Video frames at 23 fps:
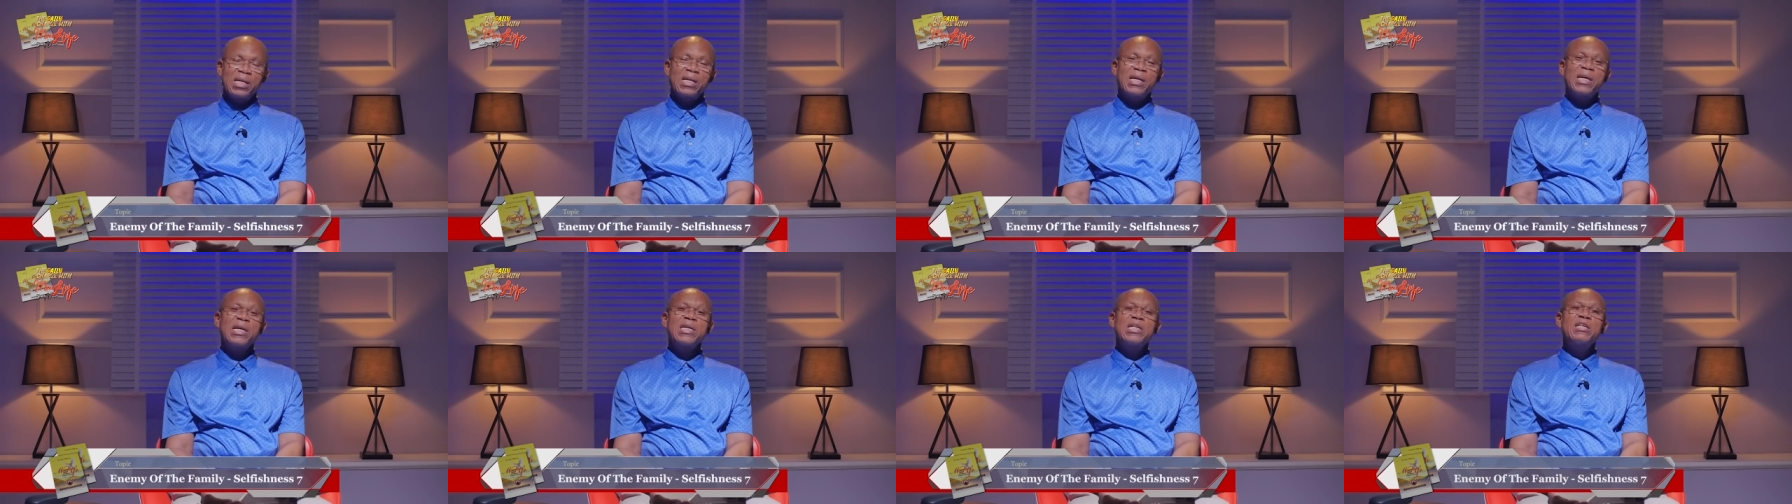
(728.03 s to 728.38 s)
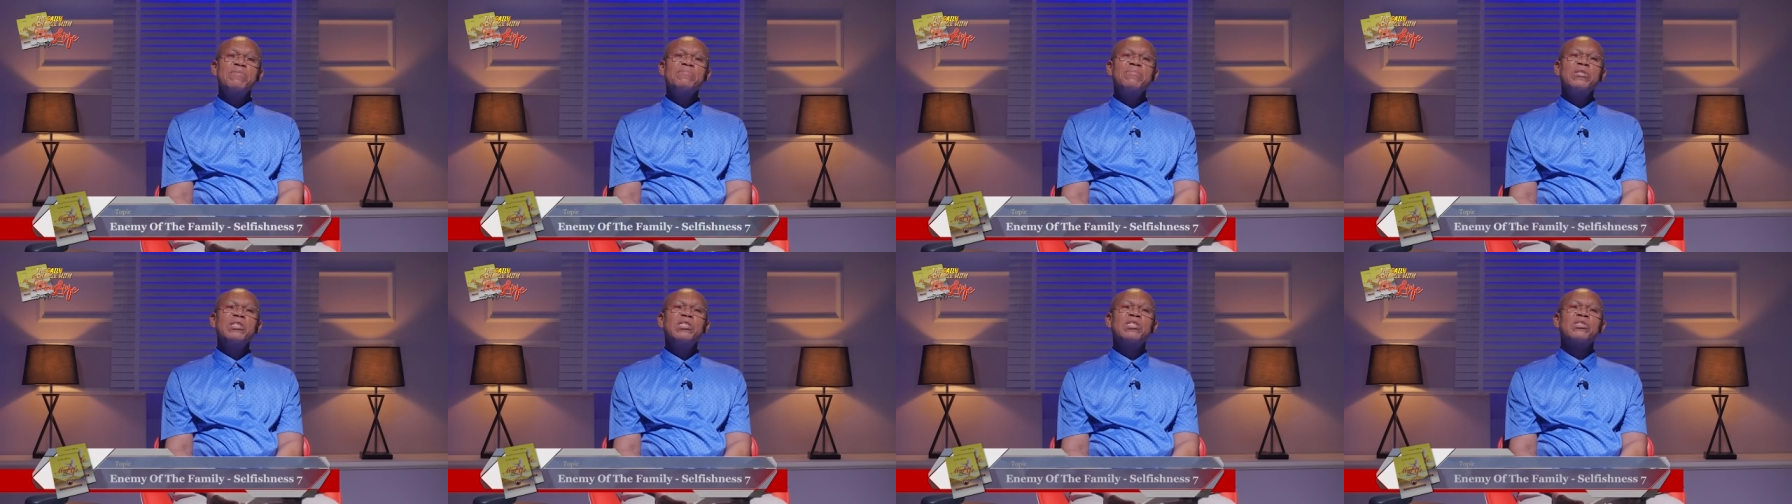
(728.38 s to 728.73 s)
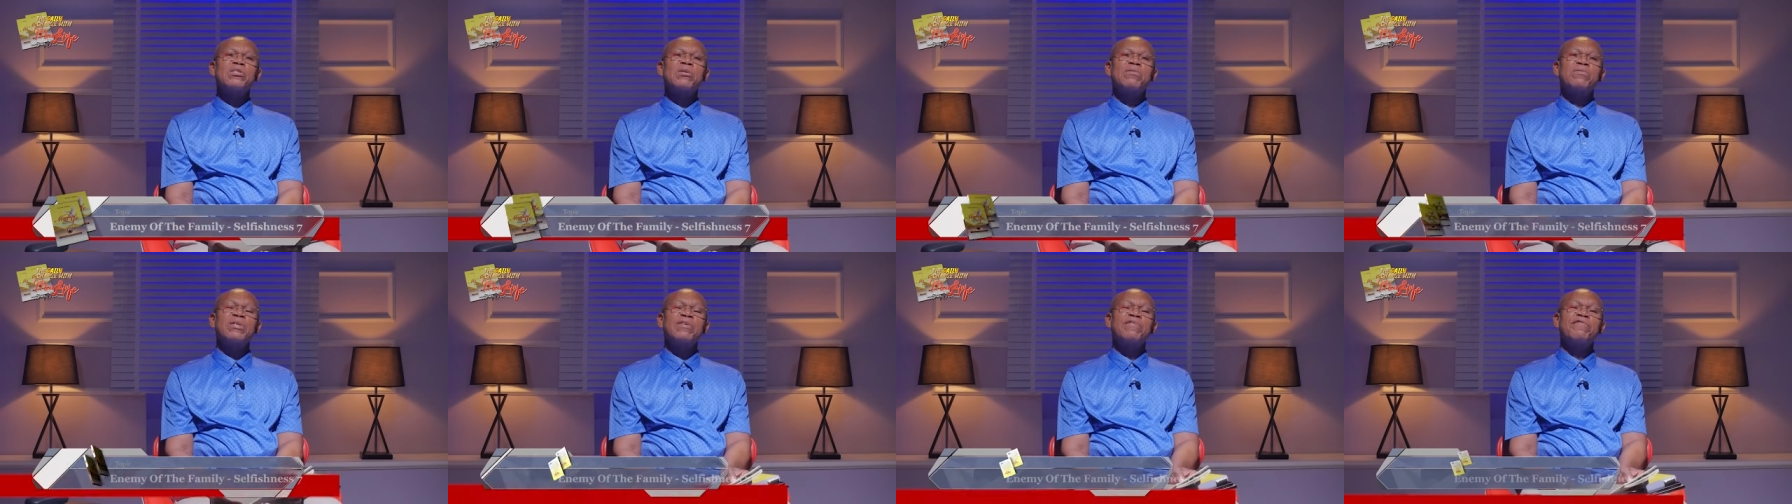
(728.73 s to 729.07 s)
enemies
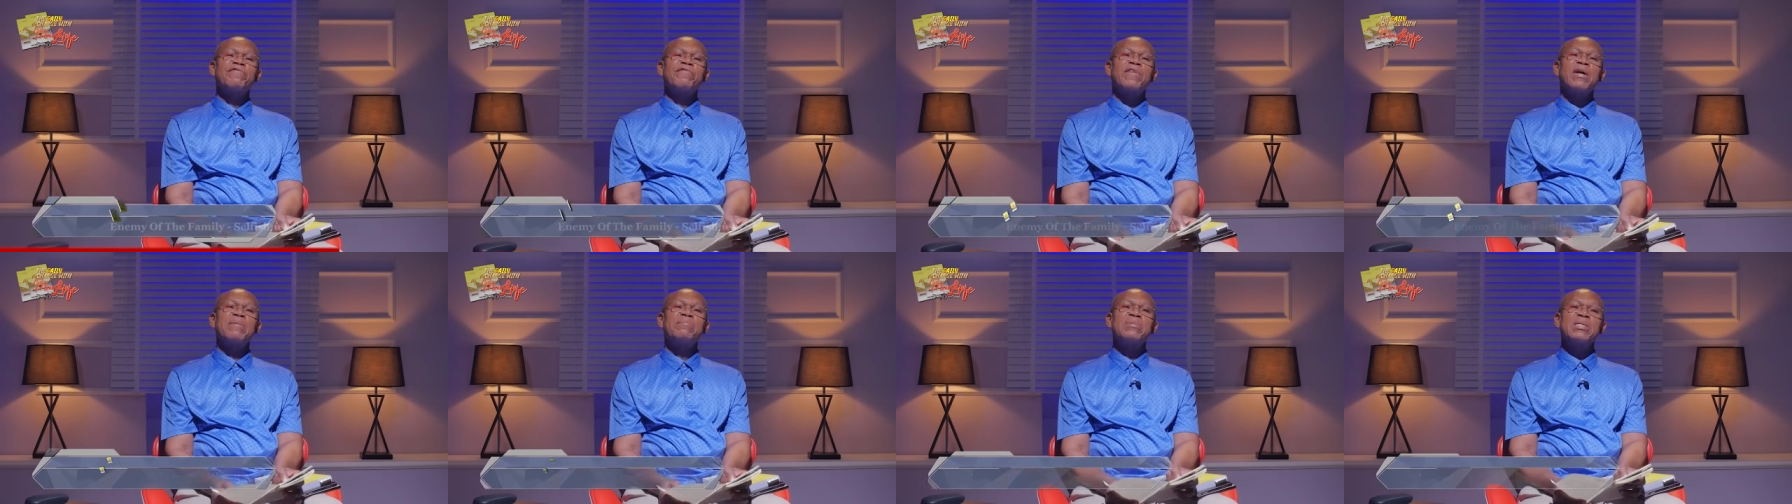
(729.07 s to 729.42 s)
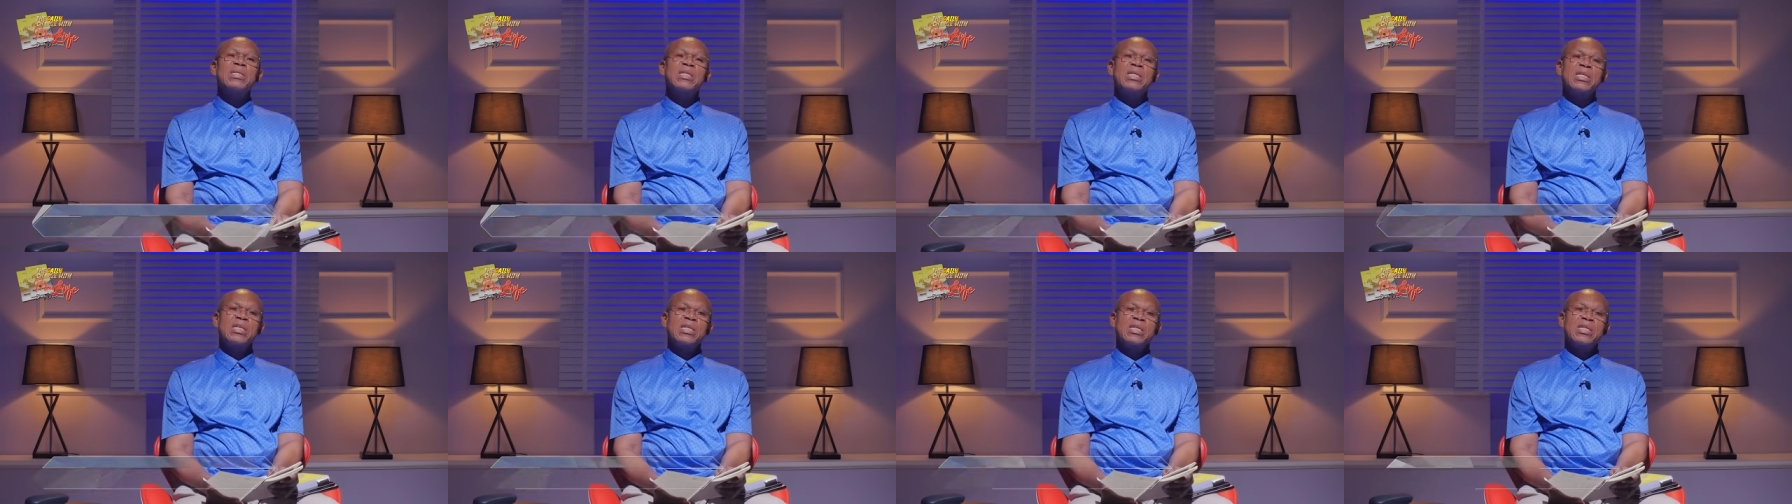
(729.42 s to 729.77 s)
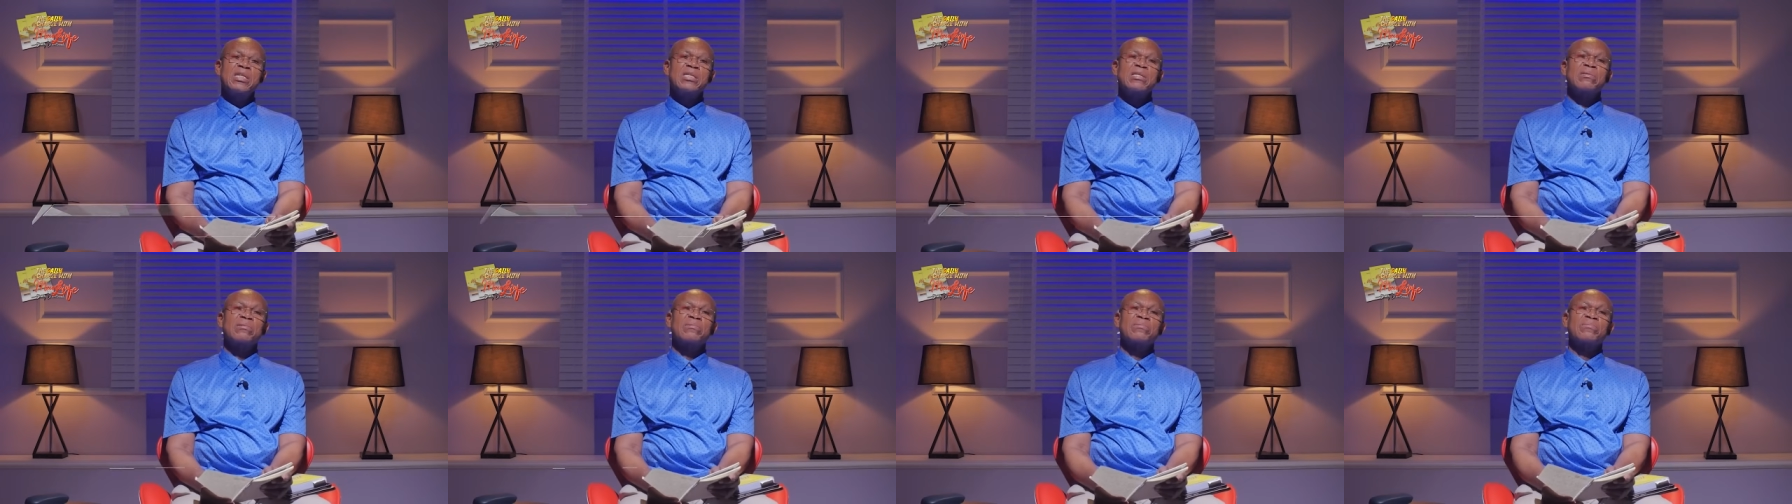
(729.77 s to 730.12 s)
of the family,